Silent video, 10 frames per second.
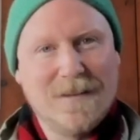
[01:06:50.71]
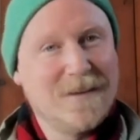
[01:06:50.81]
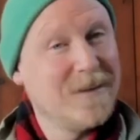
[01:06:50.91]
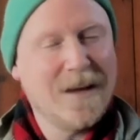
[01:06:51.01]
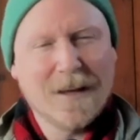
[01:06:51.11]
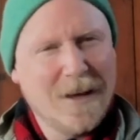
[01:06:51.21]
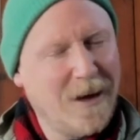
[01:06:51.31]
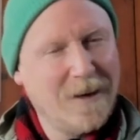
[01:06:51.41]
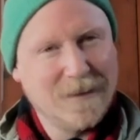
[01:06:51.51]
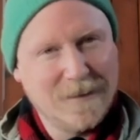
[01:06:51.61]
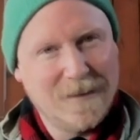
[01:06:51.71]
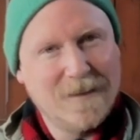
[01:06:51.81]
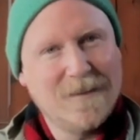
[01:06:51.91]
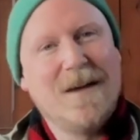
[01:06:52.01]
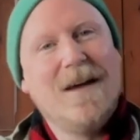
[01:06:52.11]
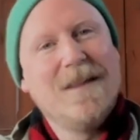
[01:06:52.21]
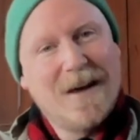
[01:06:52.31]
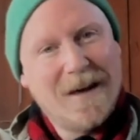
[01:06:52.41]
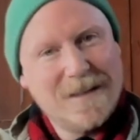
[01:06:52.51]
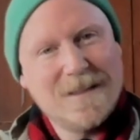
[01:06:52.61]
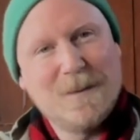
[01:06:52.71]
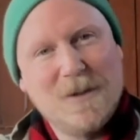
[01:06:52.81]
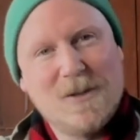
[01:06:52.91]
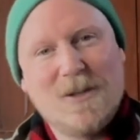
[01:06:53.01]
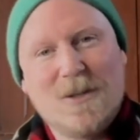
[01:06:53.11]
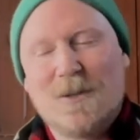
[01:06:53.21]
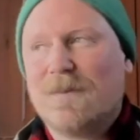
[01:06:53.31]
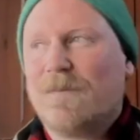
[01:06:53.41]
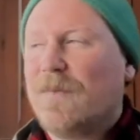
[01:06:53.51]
Yeah. That can't exist. That has to be digital.